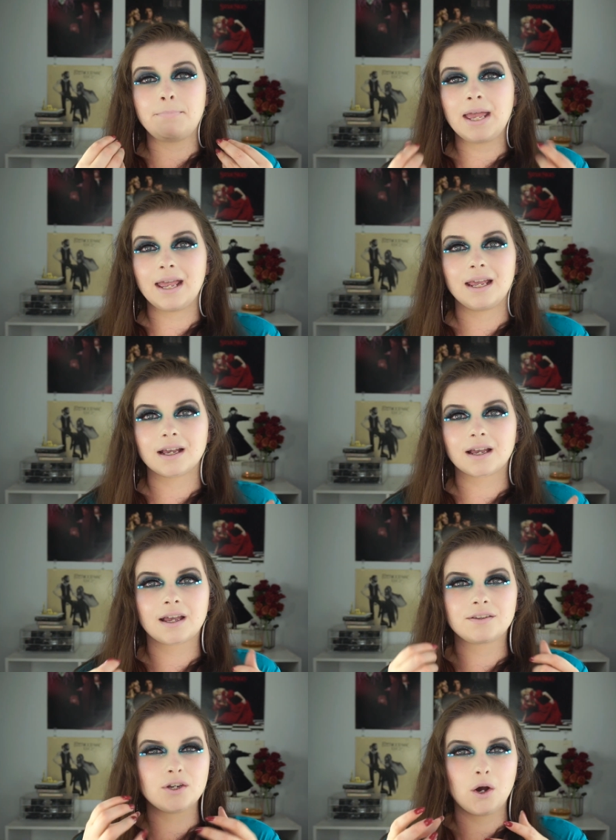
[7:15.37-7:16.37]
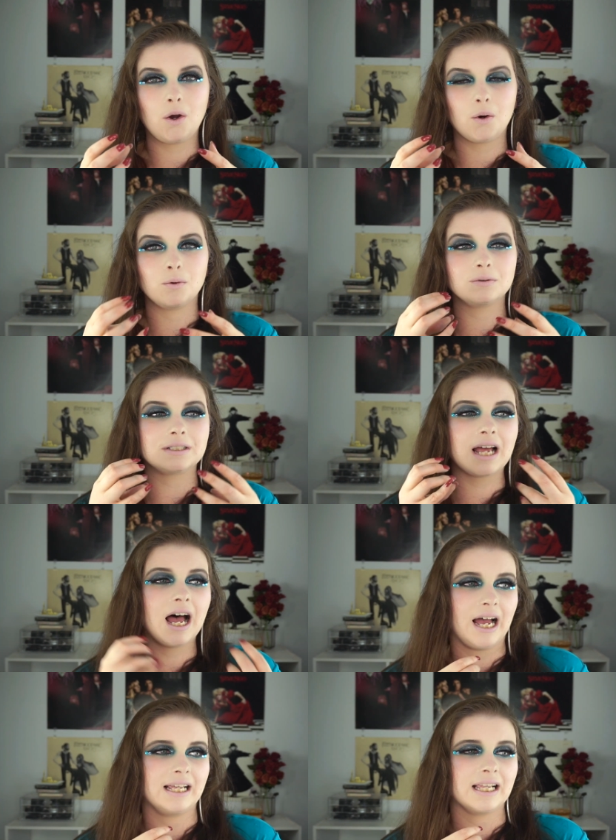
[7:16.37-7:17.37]
pink toned
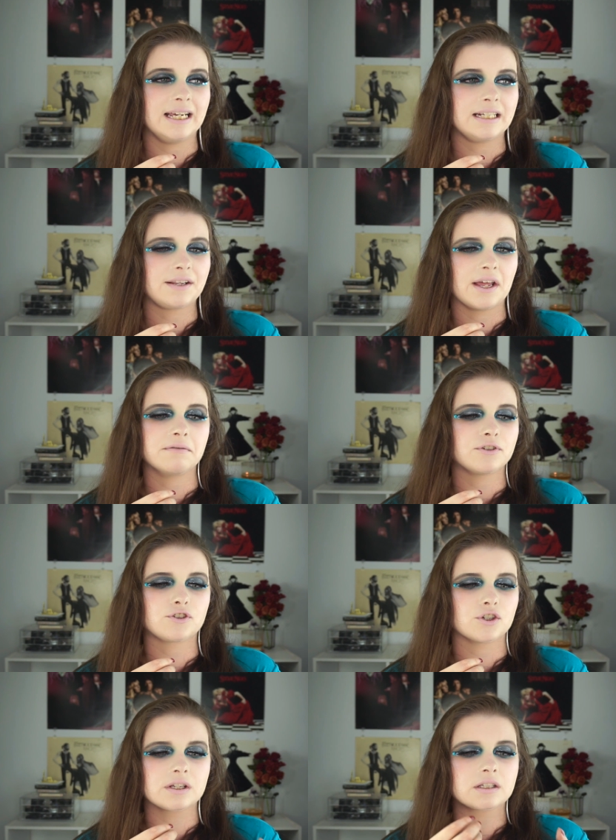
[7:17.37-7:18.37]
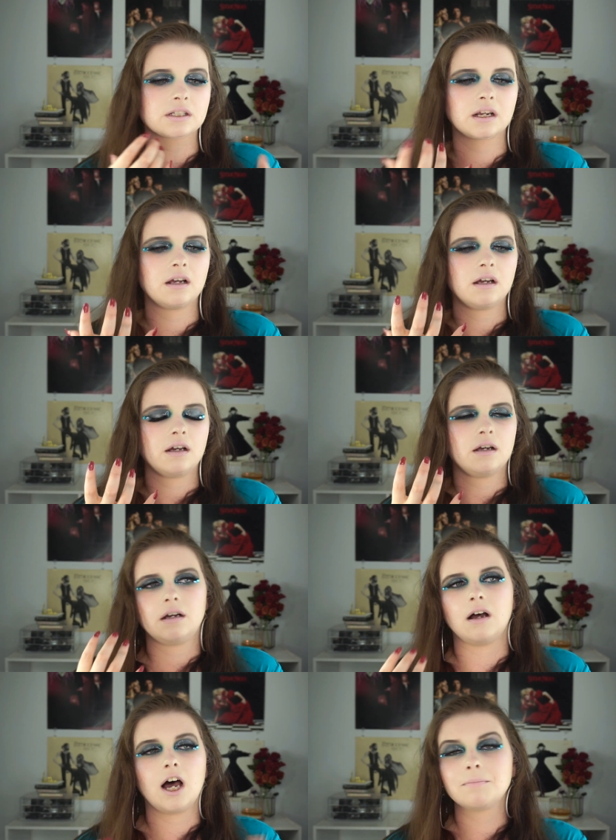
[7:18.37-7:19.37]
highlight that was just
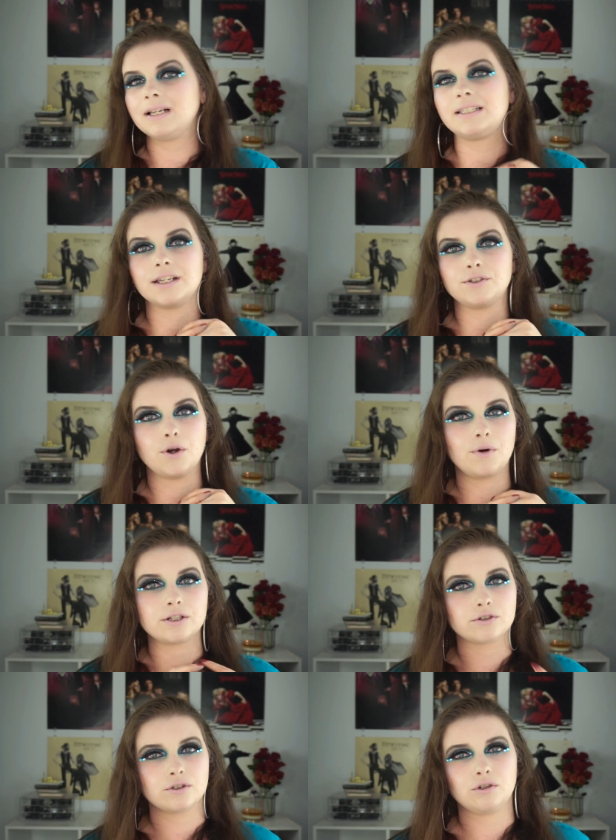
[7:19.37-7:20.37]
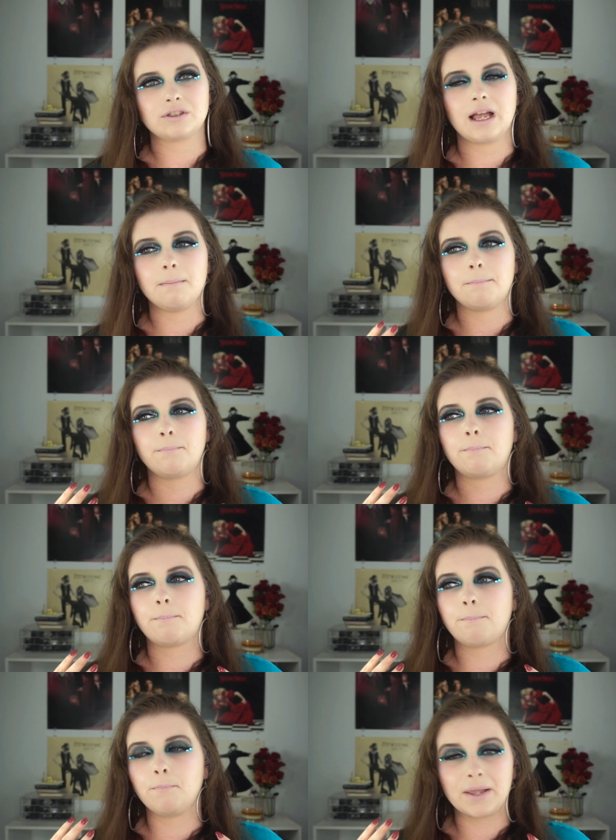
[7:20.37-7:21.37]
on my skin tone, it just looked
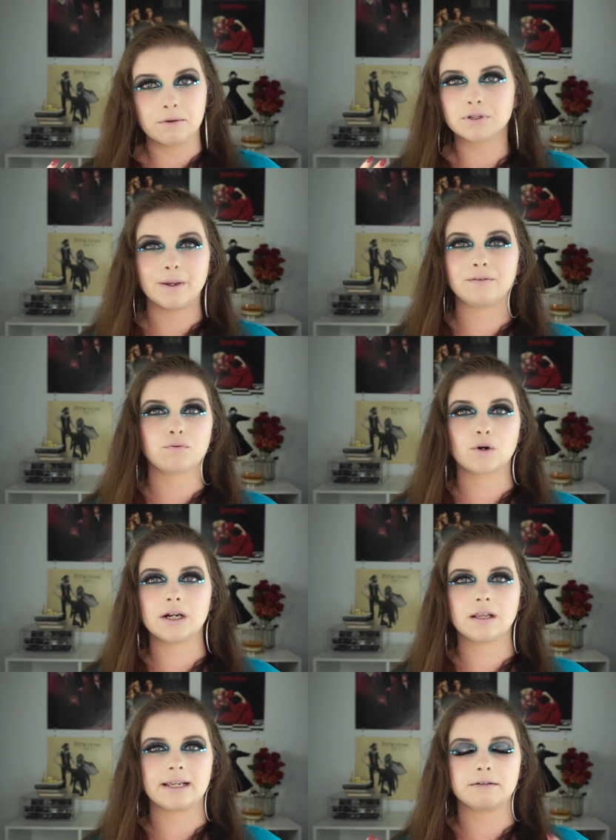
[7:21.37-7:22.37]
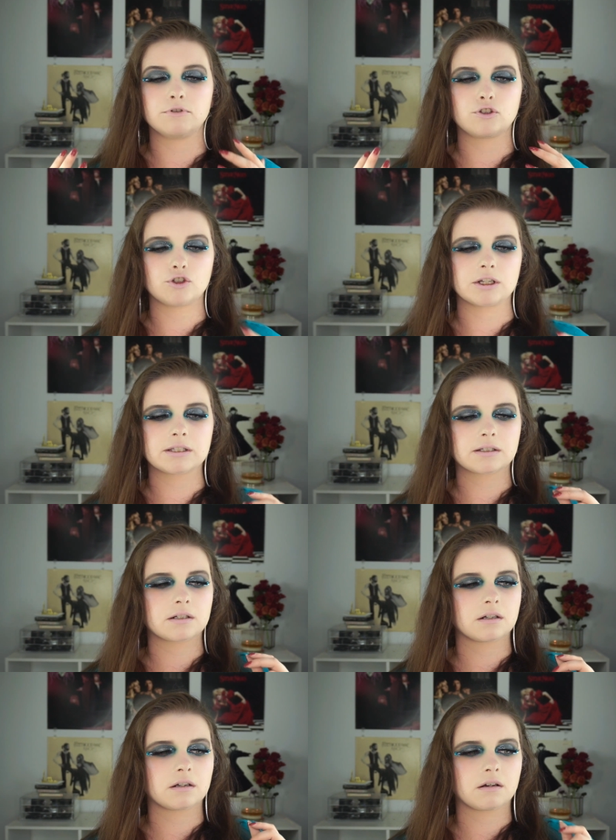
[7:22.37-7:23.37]
like it was made for it. Like it was
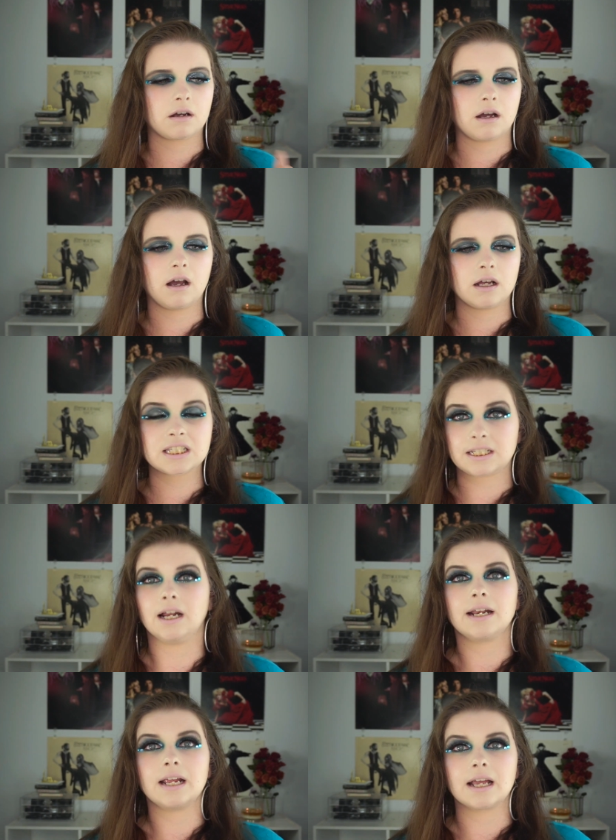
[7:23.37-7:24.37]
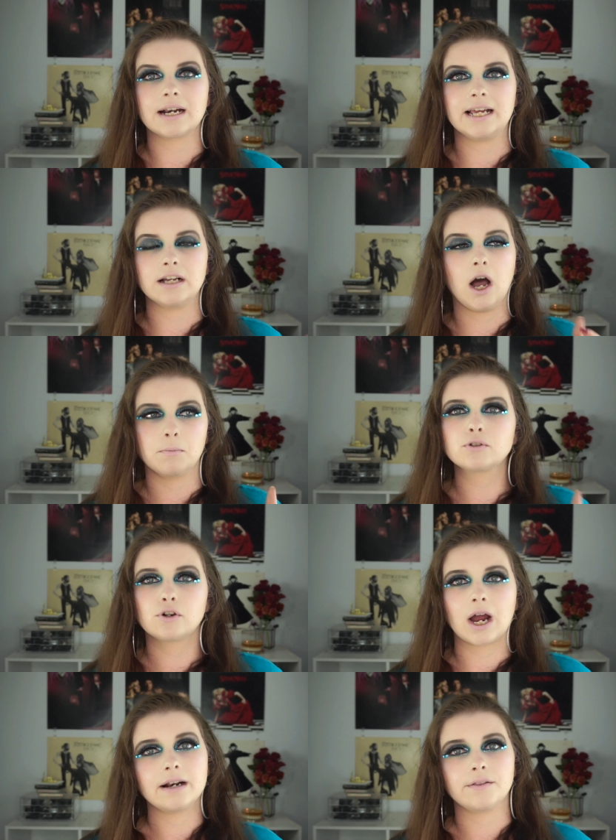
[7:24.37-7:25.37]
just stunning. And I
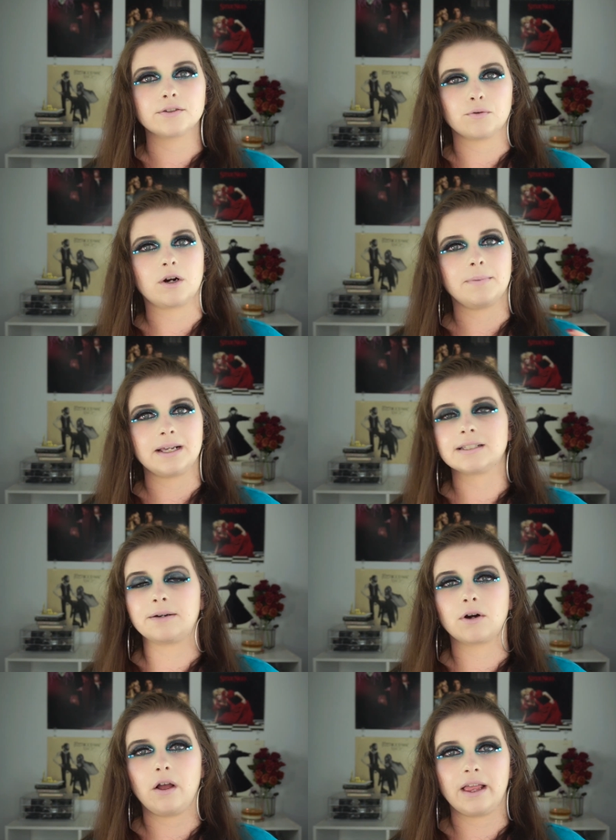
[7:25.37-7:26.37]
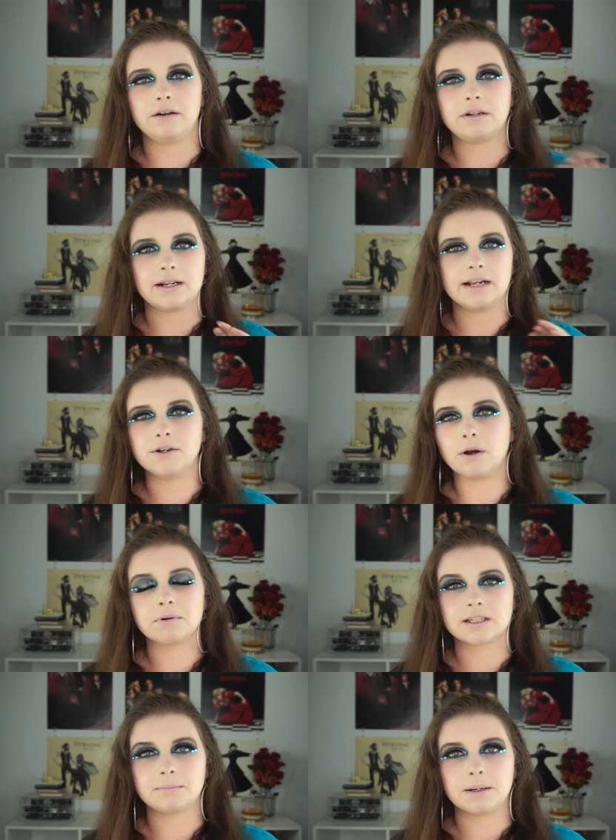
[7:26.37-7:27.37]
almost cried in the store because they were all out and I knew I
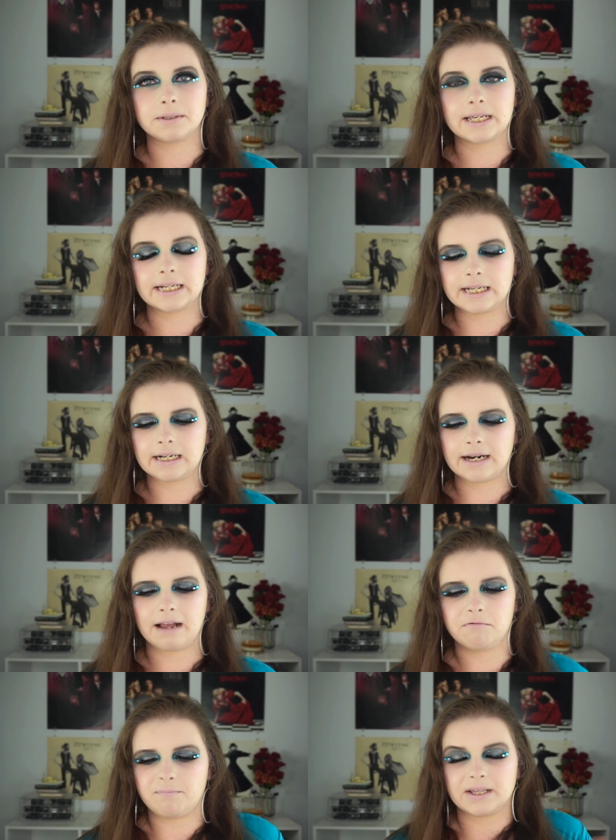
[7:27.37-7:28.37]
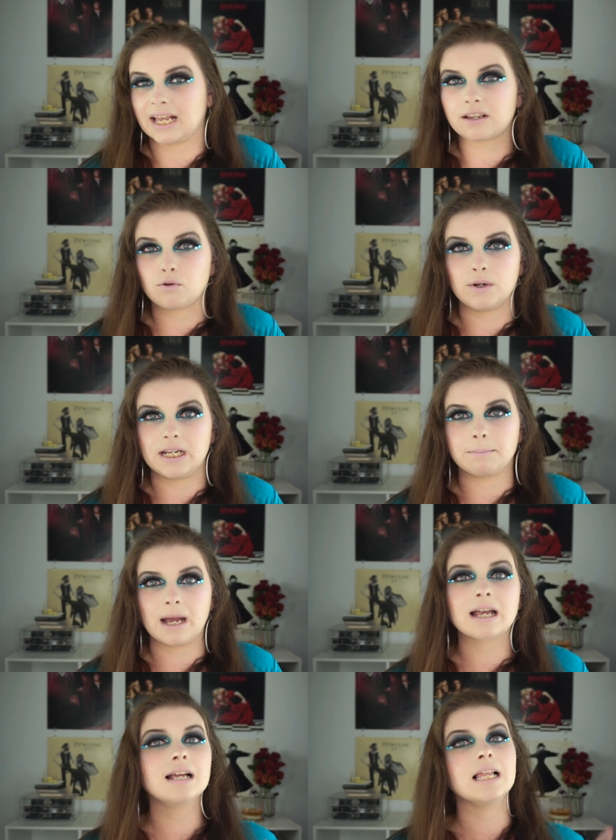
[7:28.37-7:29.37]
wasn't gonna be able to get it. And I've been like tweeting
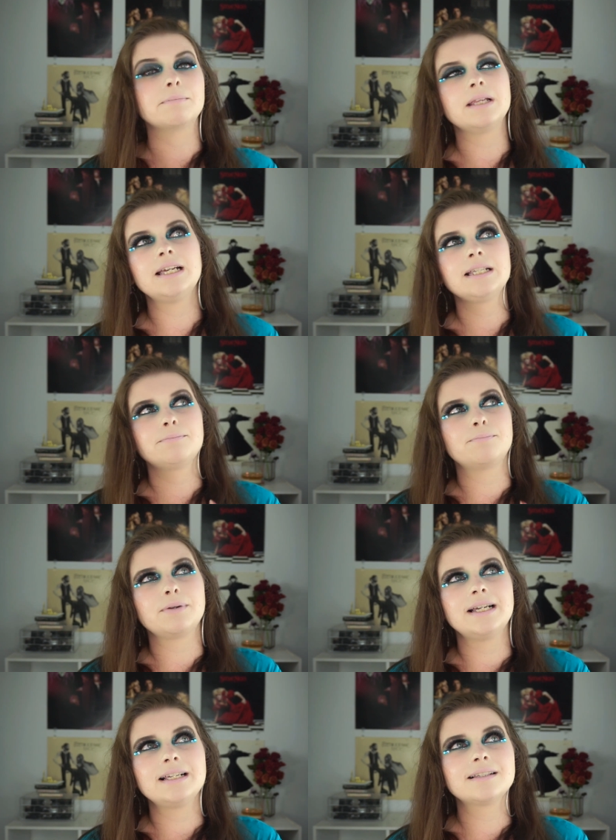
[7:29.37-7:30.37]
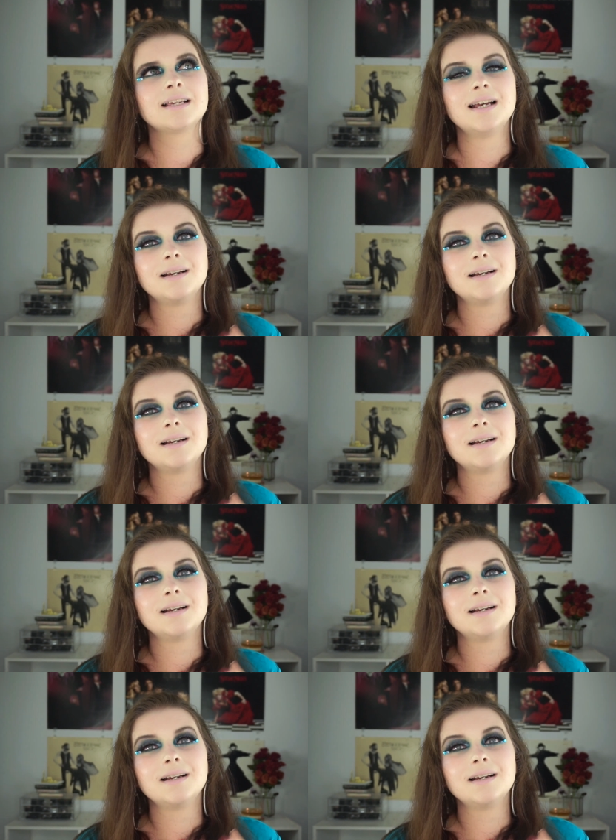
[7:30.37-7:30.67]
Becca, like, please, please,